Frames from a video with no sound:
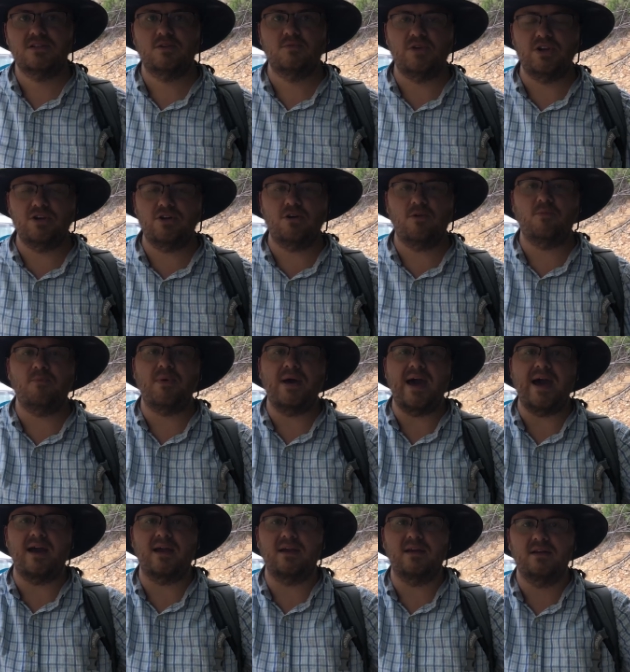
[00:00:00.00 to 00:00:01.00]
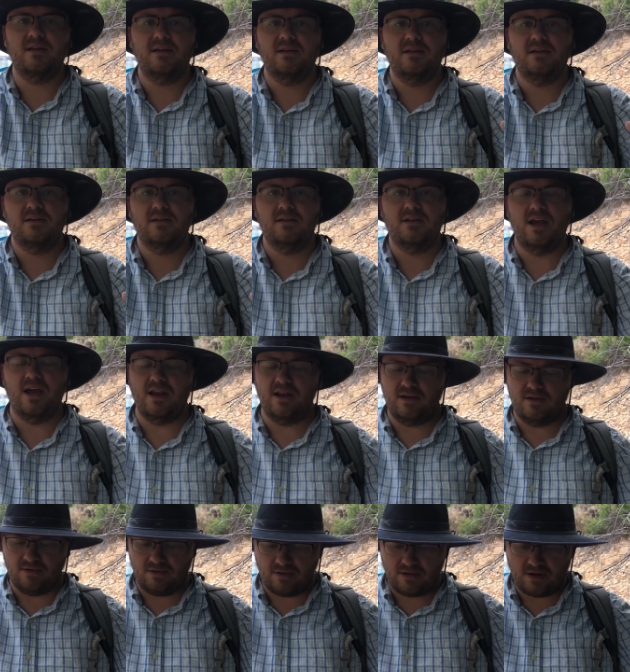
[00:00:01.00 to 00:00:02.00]
So when you go back
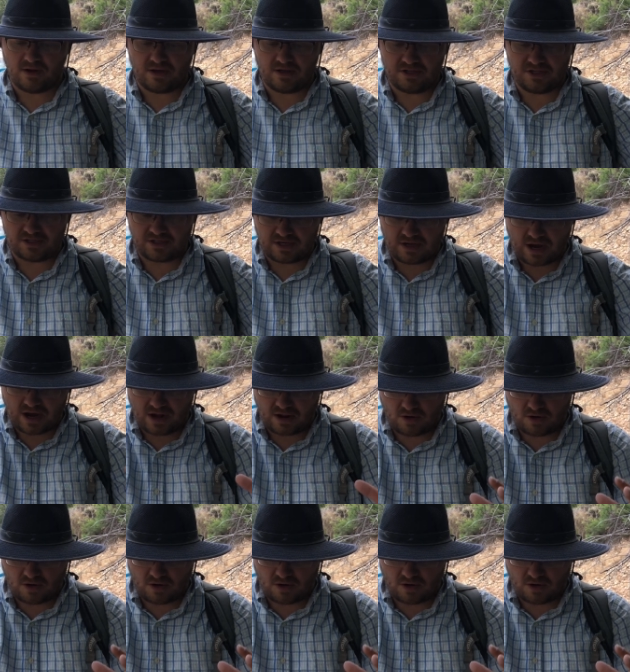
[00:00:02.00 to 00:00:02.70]
and just kind of